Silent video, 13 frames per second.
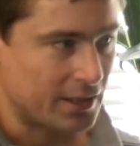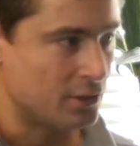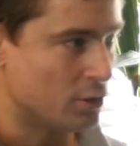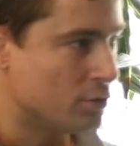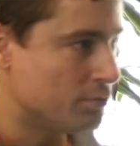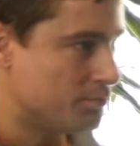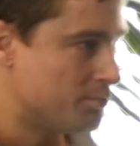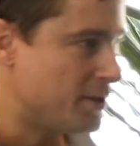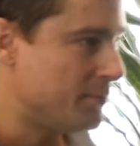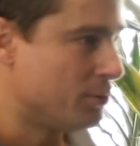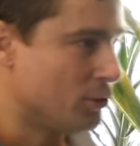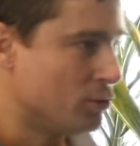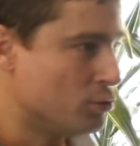I know
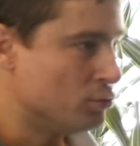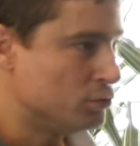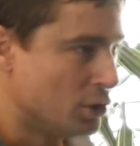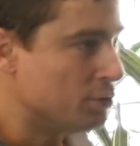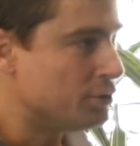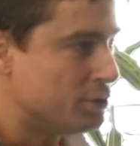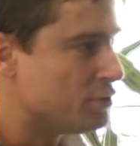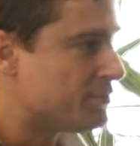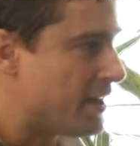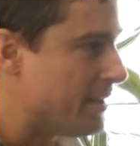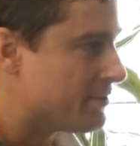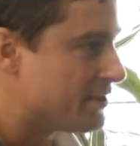people who don't use PAM